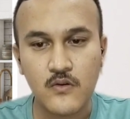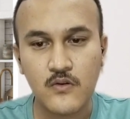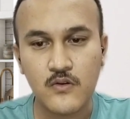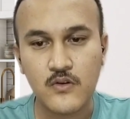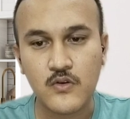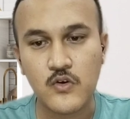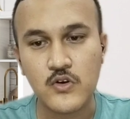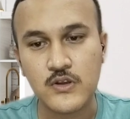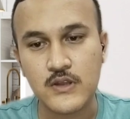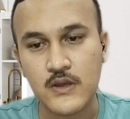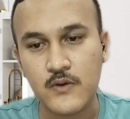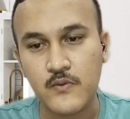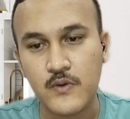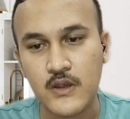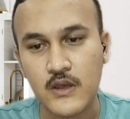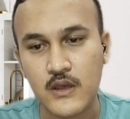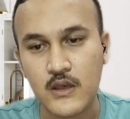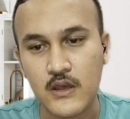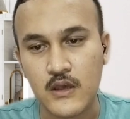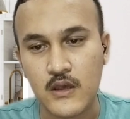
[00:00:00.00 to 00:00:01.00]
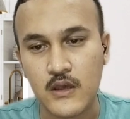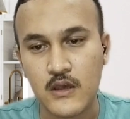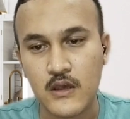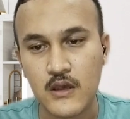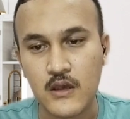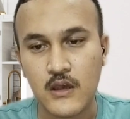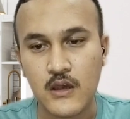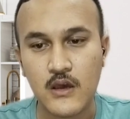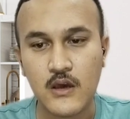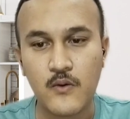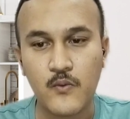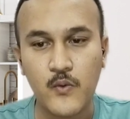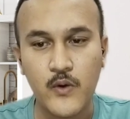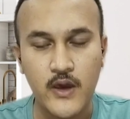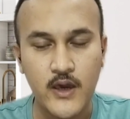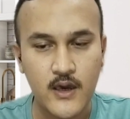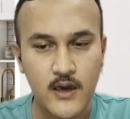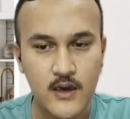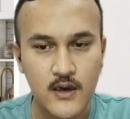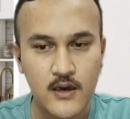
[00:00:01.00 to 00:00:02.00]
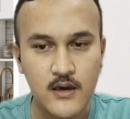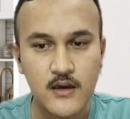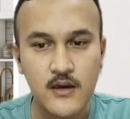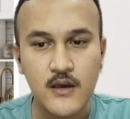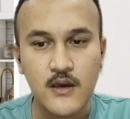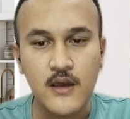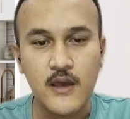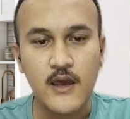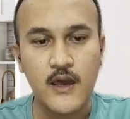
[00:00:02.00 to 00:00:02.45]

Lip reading: good quality we wear,